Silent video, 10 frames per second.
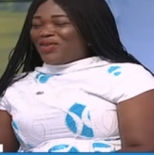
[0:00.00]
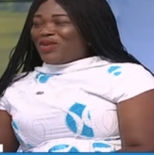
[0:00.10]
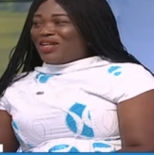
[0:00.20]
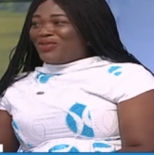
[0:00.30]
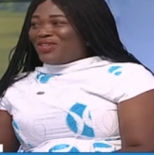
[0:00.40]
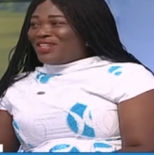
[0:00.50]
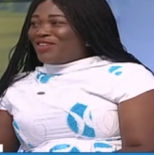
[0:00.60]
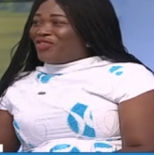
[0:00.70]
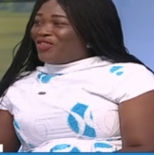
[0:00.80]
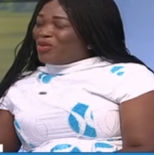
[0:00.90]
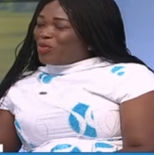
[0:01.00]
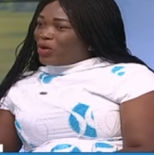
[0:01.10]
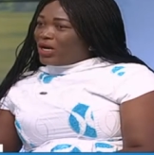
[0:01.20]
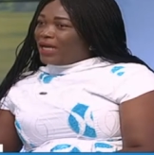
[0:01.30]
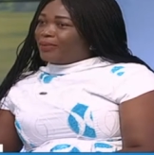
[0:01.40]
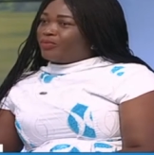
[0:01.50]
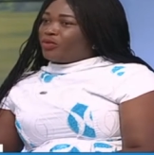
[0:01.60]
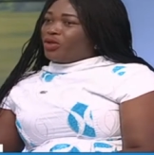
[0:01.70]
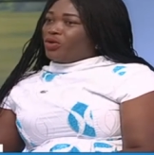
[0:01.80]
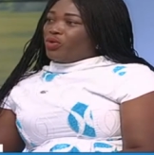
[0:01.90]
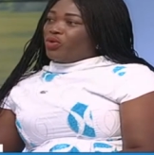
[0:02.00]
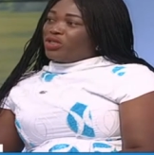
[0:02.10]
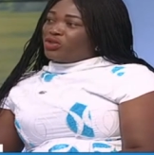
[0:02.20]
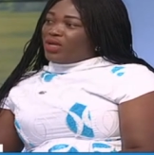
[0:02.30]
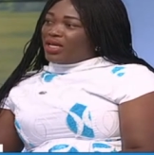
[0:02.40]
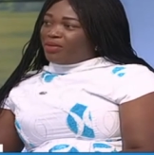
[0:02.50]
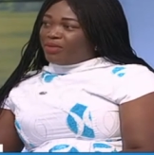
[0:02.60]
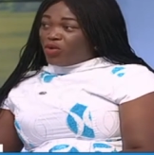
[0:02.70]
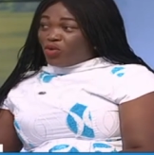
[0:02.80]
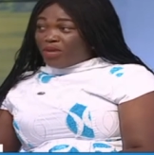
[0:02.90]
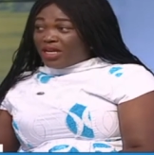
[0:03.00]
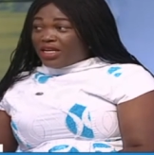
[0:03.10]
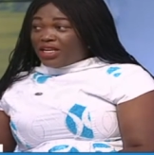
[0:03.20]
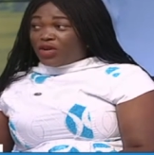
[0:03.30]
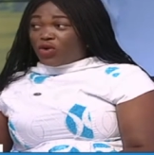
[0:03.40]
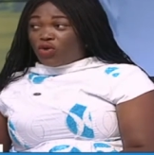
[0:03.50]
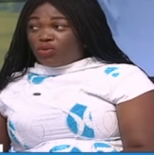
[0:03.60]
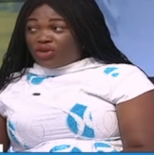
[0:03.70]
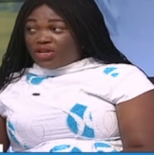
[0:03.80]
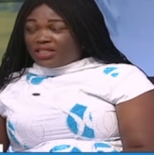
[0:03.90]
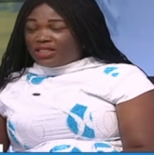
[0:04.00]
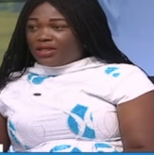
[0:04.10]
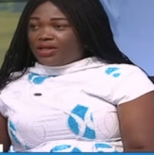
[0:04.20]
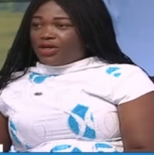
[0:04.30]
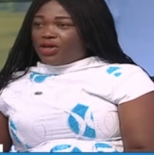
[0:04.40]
we are doing the free bola we want to help the women in the community yeah.